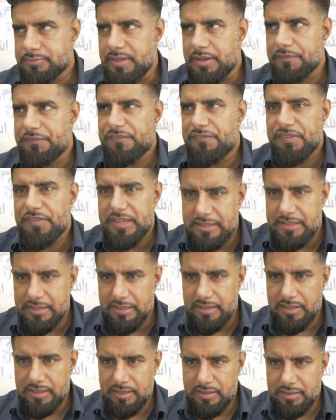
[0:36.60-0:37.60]

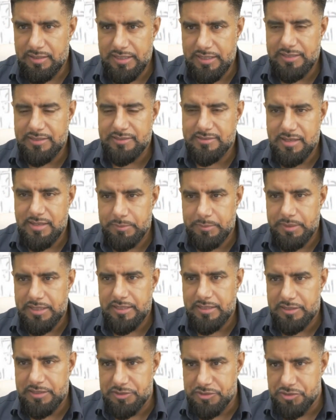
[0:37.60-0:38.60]
figure in Islamic
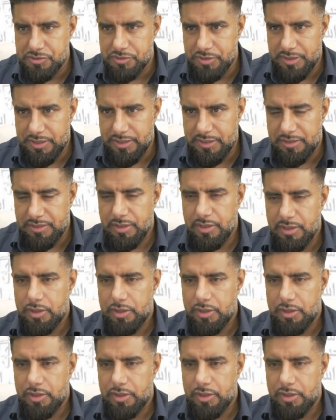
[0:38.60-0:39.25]
history